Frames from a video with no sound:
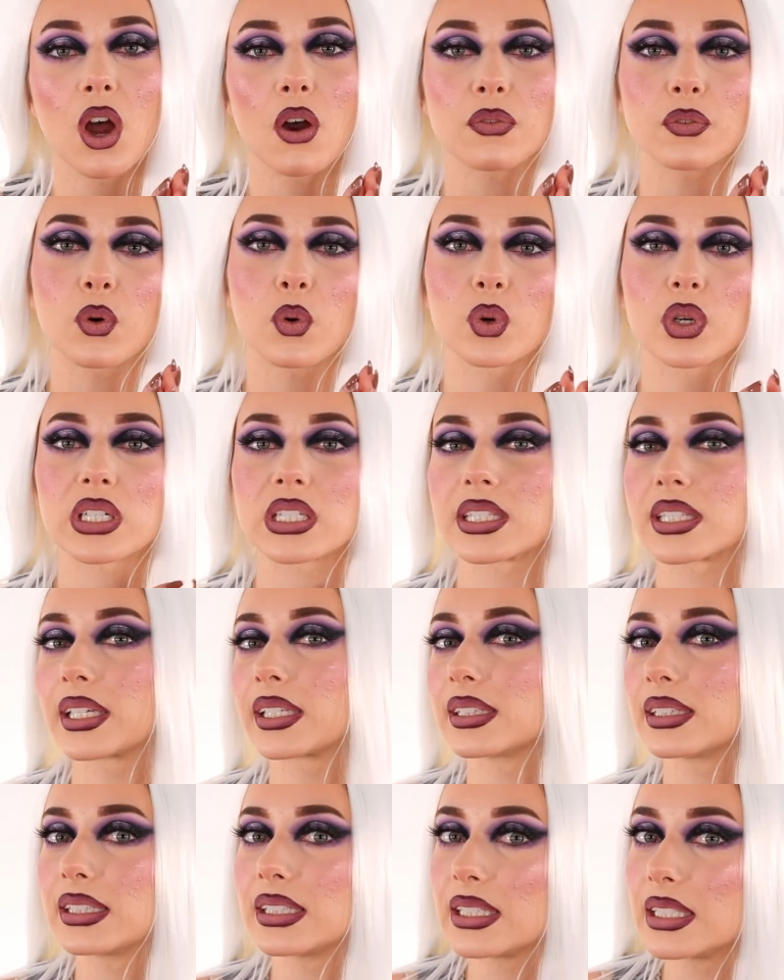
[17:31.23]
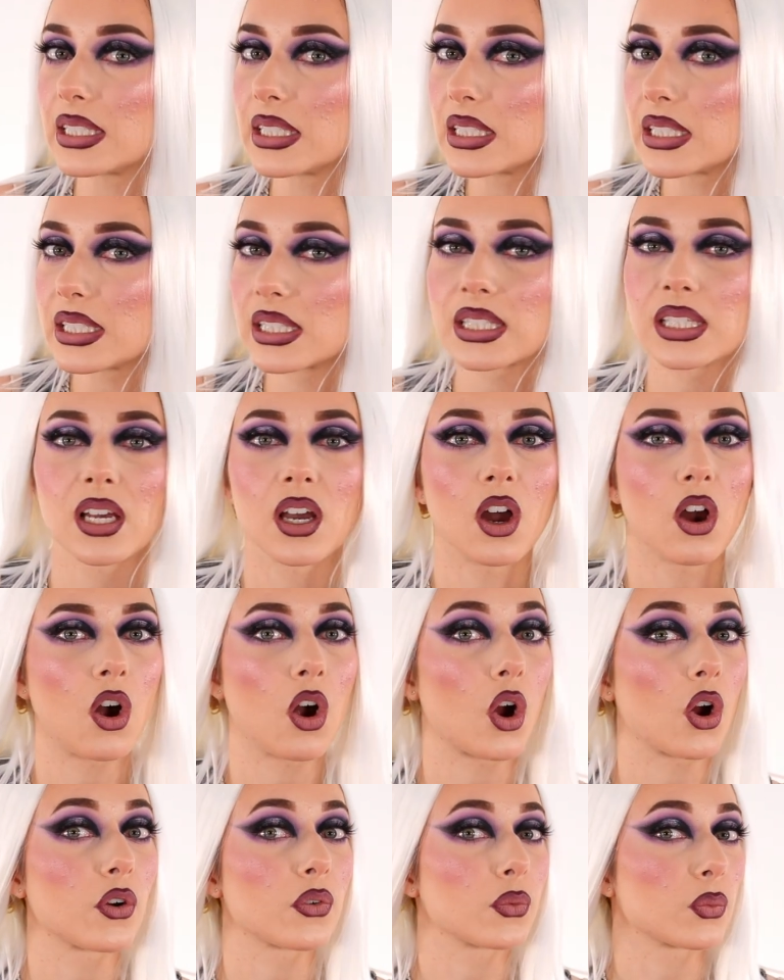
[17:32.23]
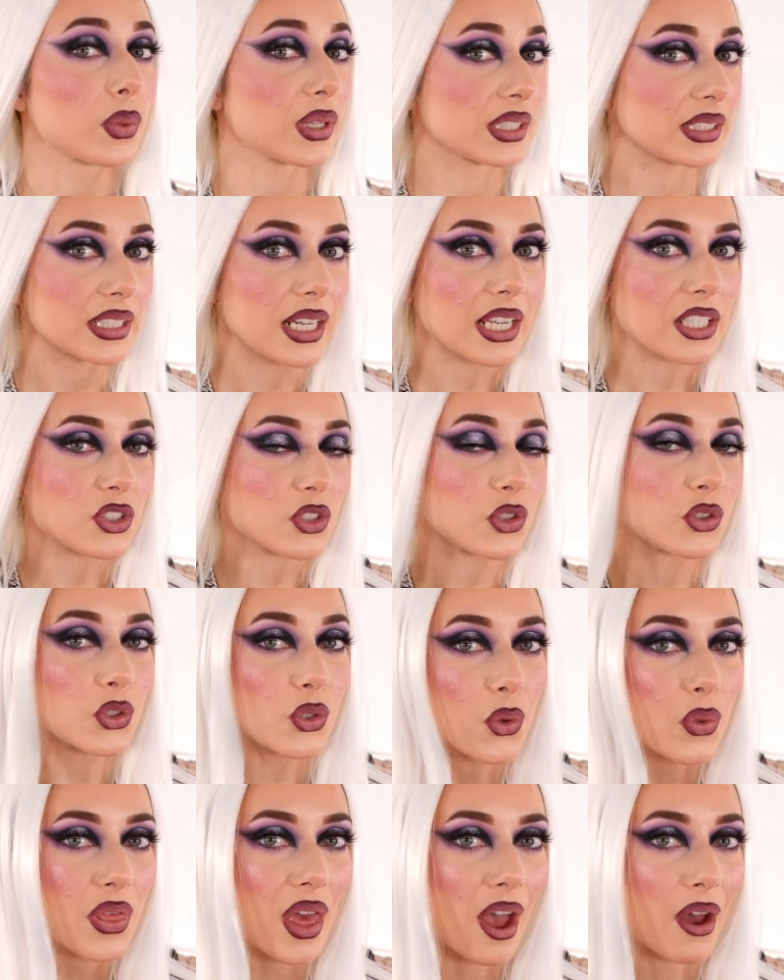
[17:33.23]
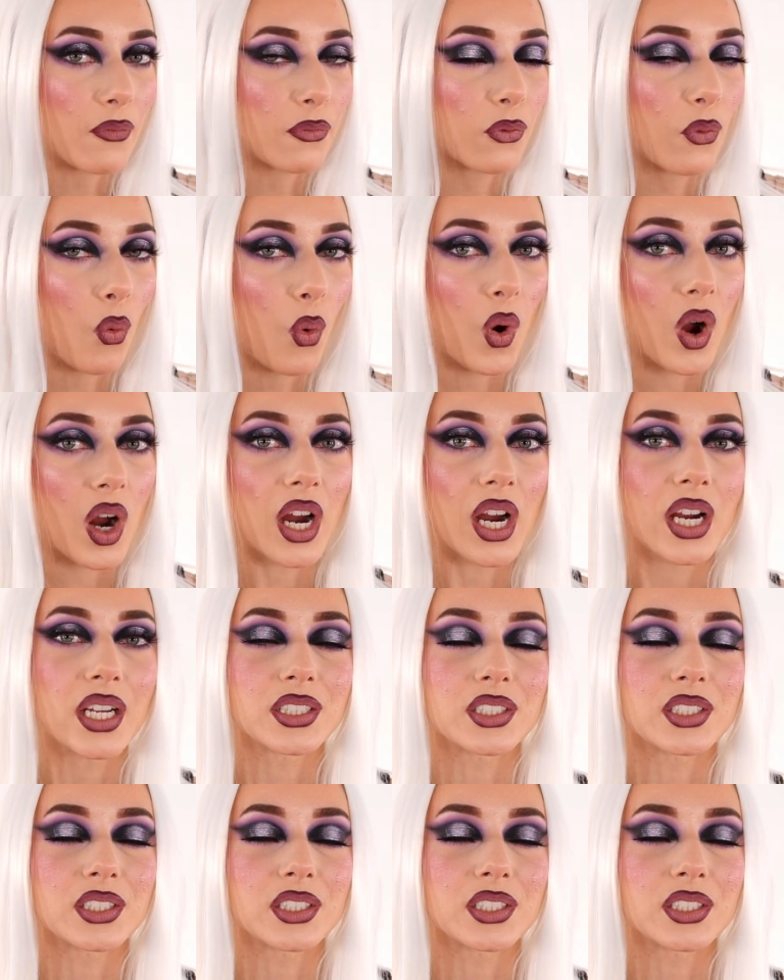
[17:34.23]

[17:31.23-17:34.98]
of course, like these are really nice to do that for.